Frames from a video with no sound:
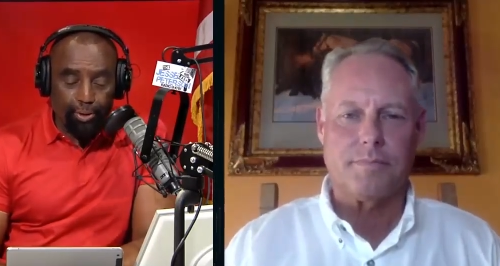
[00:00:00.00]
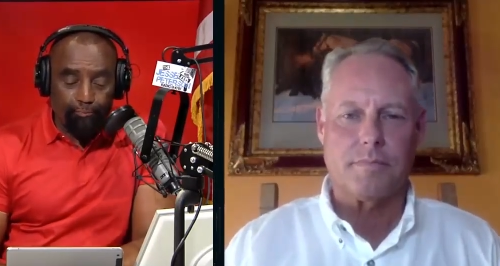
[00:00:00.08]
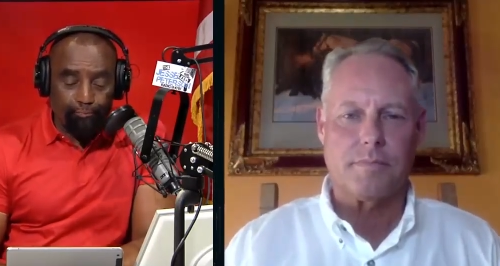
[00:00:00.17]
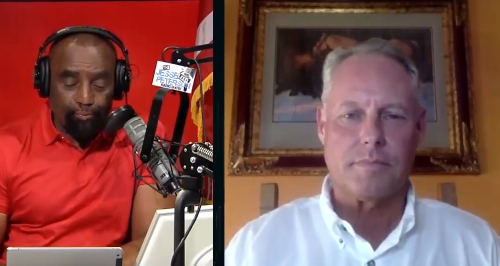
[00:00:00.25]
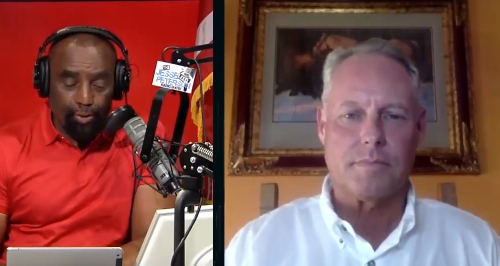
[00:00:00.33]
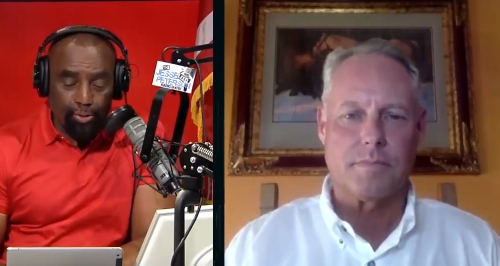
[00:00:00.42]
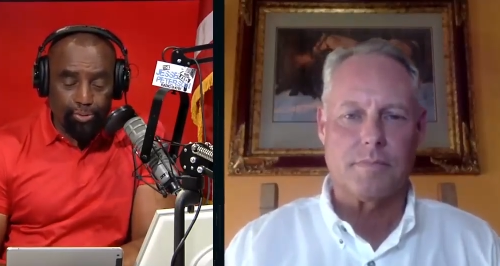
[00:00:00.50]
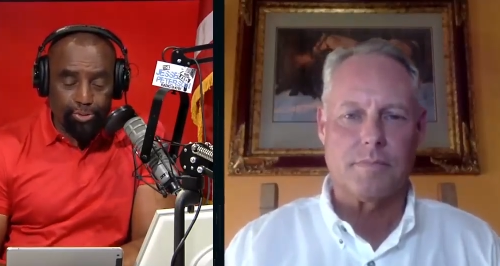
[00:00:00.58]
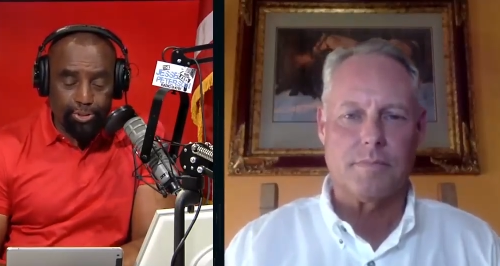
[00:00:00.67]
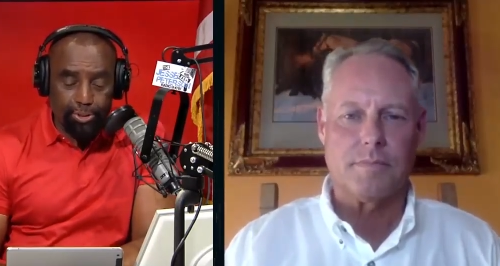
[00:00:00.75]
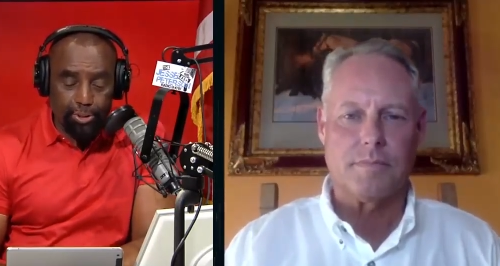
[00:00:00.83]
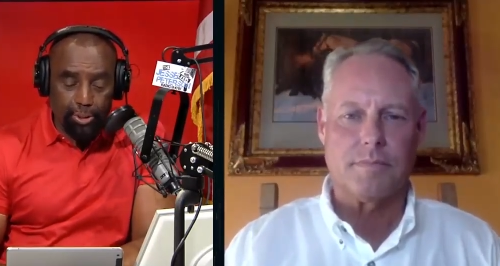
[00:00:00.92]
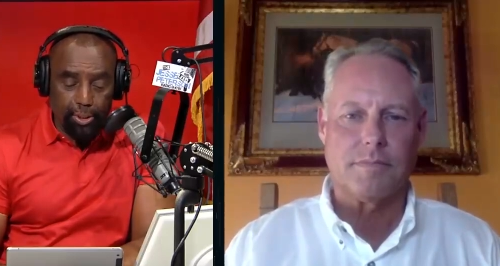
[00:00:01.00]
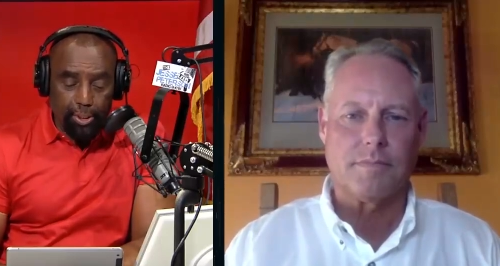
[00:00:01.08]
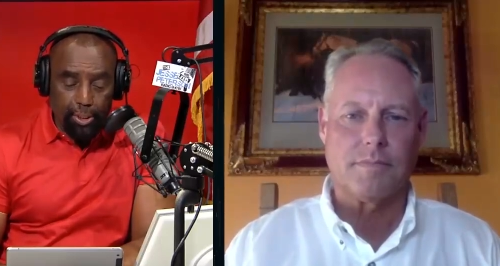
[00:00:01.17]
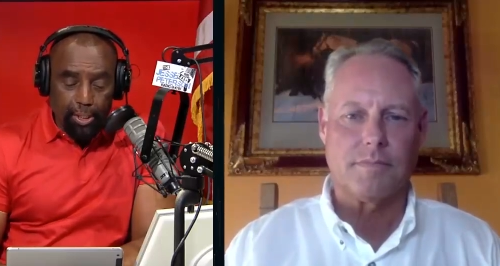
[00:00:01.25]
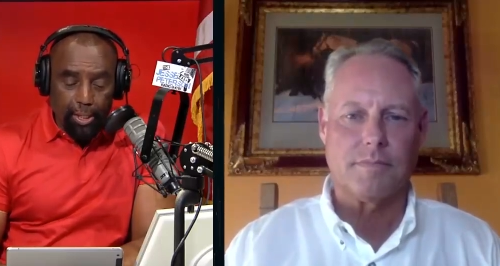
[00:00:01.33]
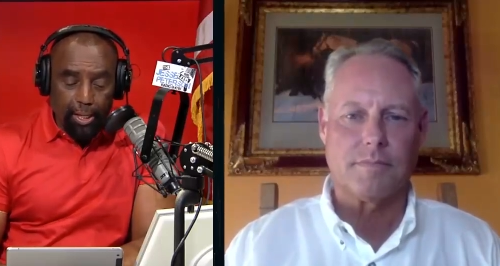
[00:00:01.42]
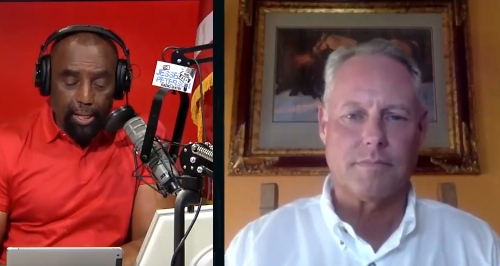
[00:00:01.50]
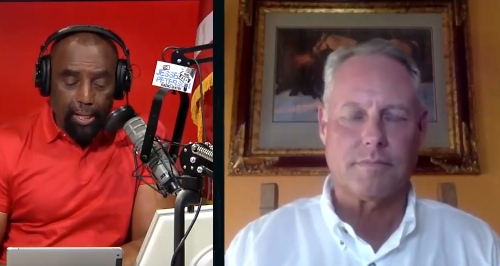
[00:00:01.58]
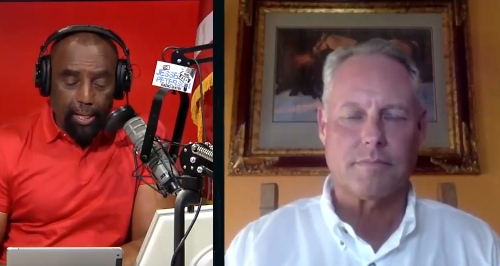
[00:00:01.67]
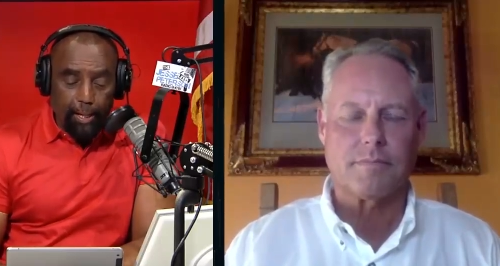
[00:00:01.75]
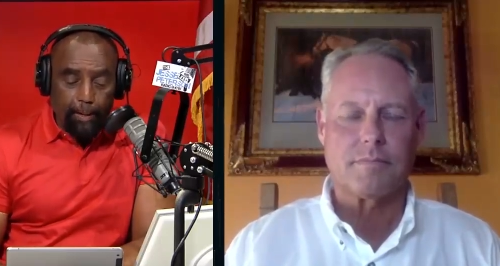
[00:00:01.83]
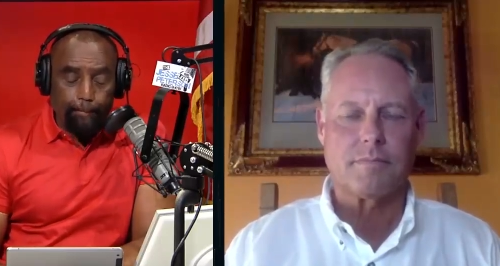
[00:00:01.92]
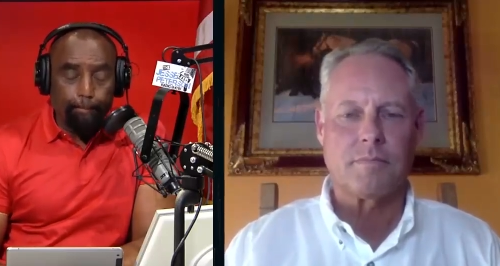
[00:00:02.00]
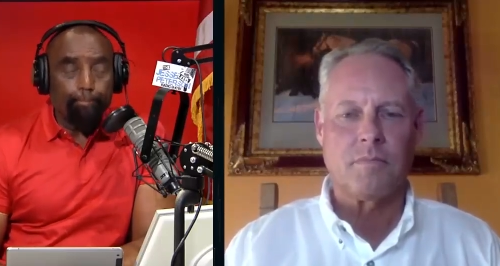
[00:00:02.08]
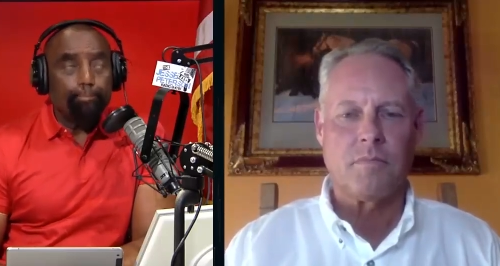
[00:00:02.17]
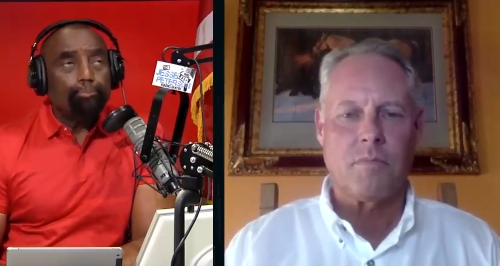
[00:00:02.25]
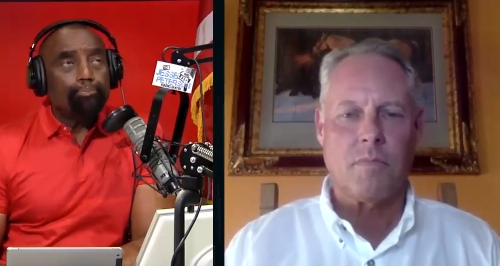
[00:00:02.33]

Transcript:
Speaker 1: but first, what